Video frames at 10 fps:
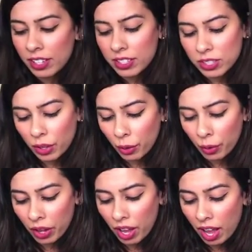
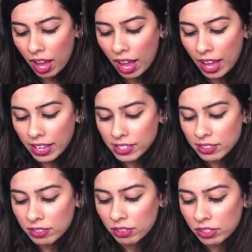So I
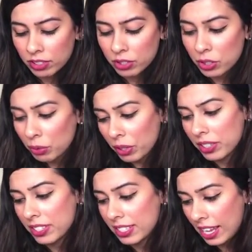do
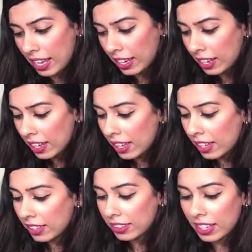want to say
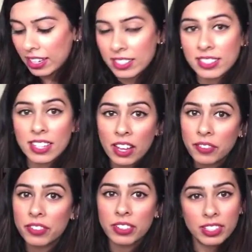that I
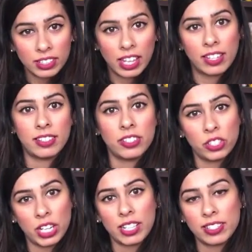definitely like the
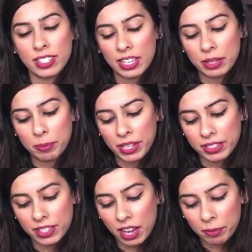shades that I
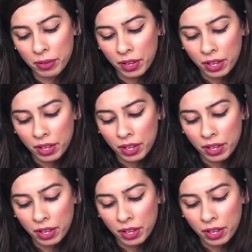picked up,